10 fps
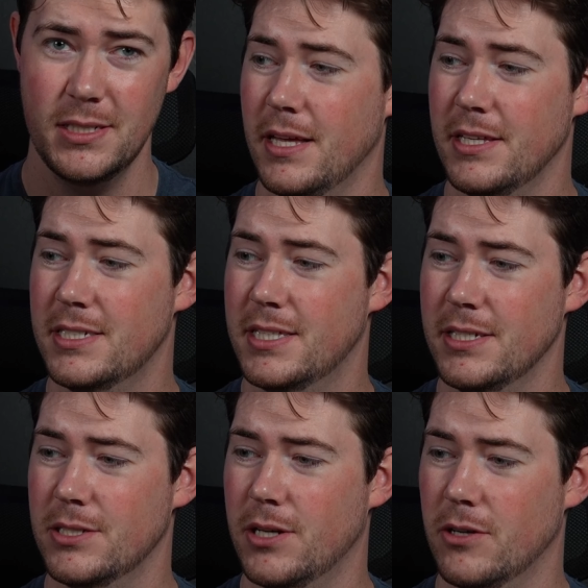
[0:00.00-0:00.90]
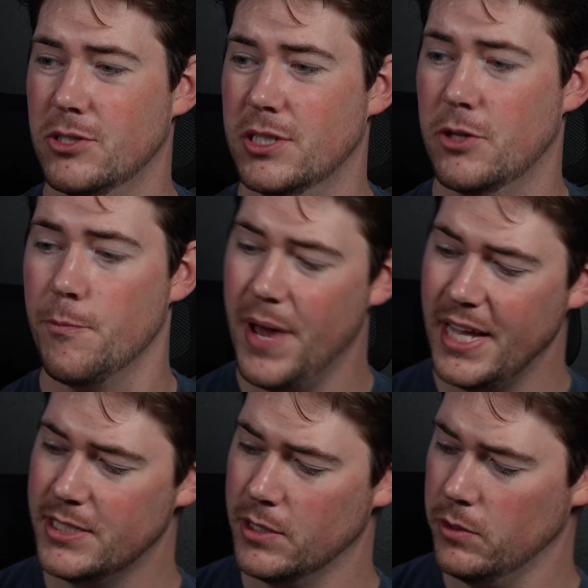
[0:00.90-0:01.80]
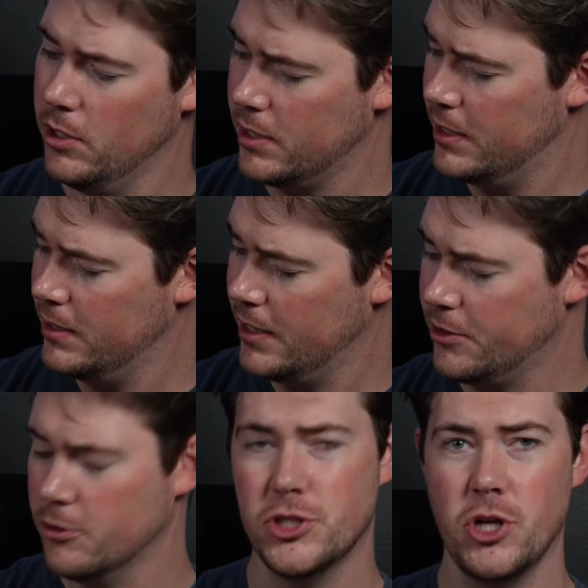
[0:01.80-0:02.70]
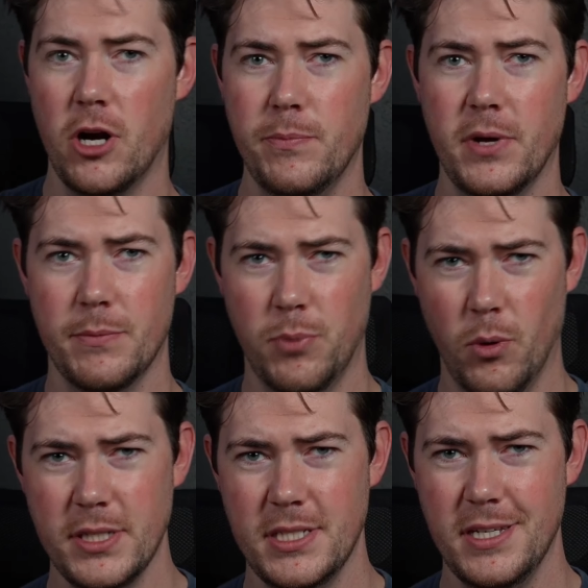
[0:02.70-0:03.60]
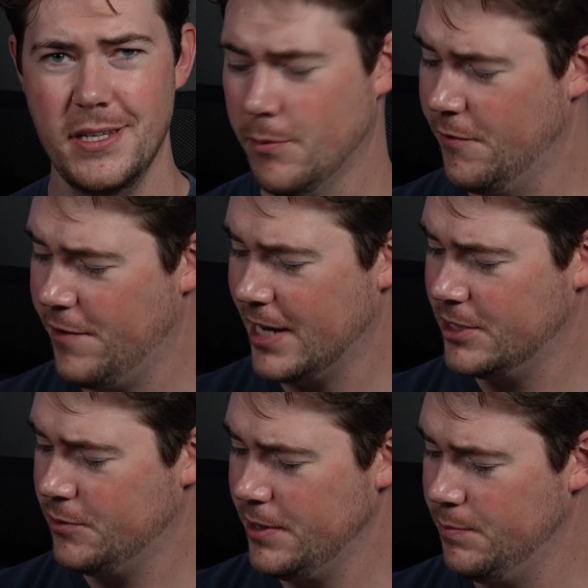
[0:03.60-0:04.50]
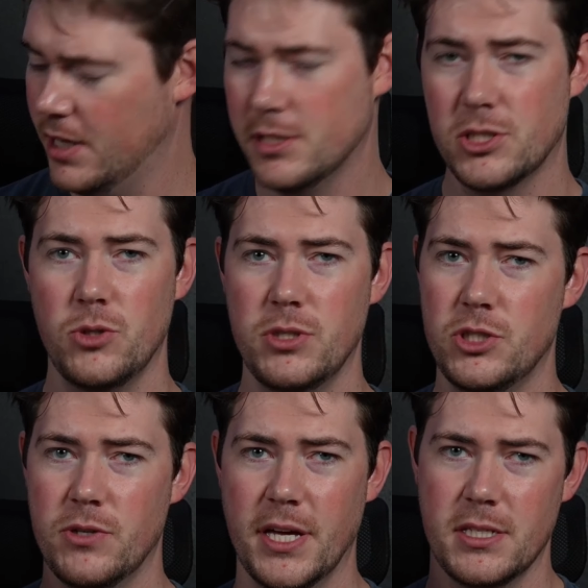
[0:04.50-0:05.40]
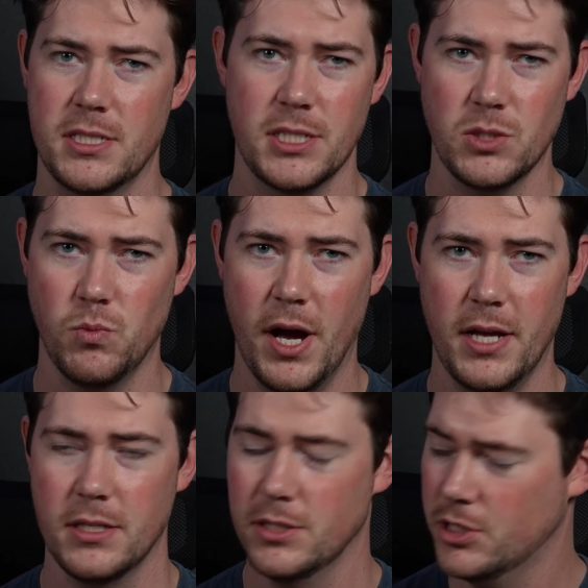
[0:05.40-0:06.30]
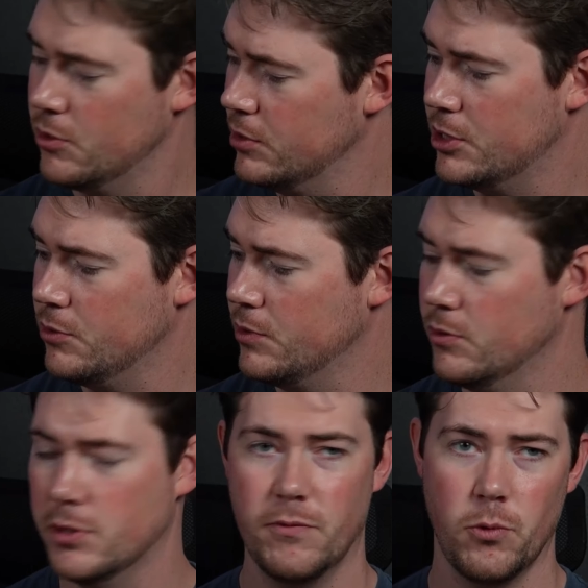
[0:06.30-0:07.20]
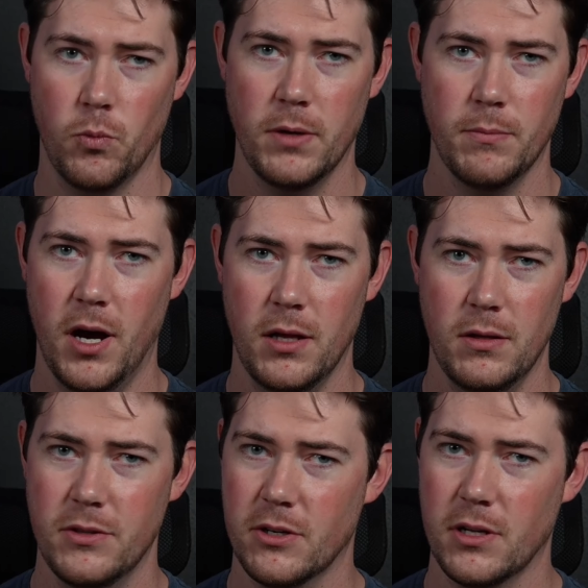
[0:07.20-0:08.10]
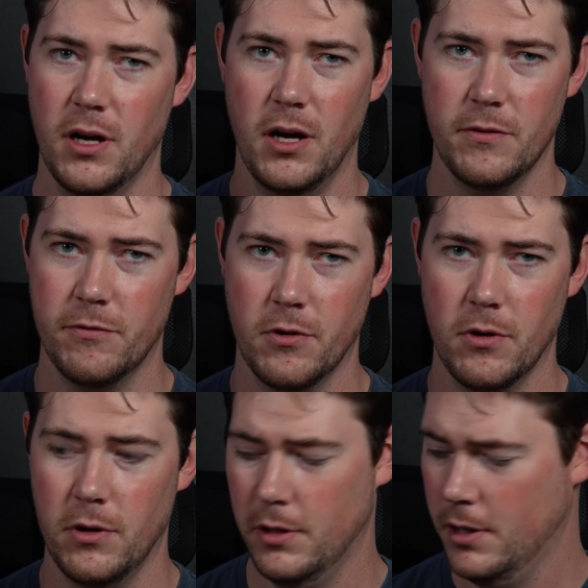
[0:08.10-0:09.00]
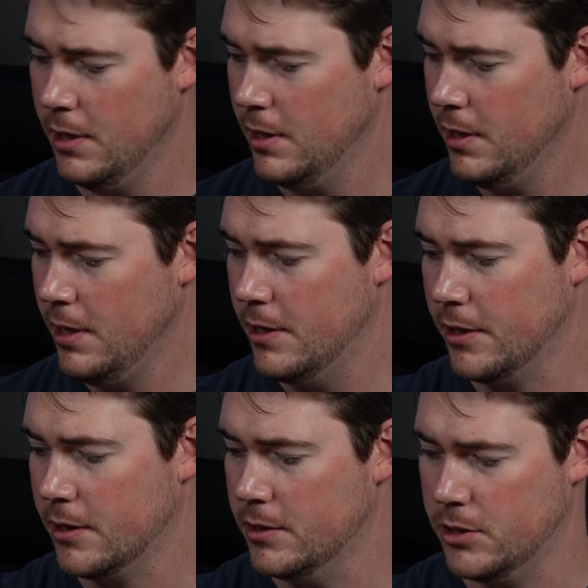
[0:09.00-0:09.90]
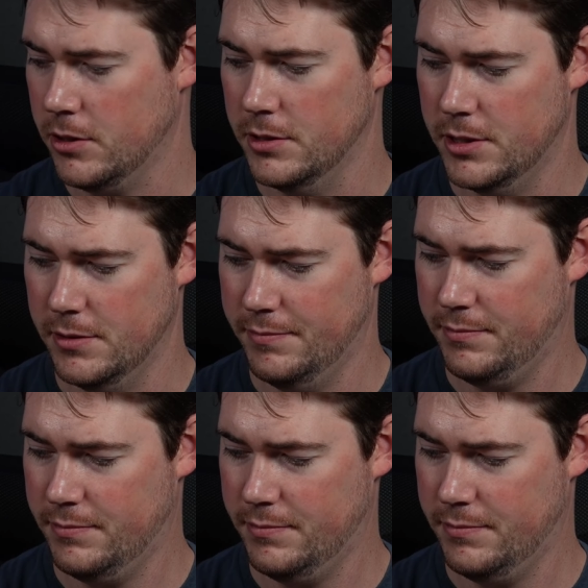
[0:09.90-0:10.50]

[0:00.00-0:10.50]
These things are they're made to look like they're sharp and pointy from the factory, but as soon as you get these things wet and as soon as you use them for one model, they're going to unfurl and they're going to turn into,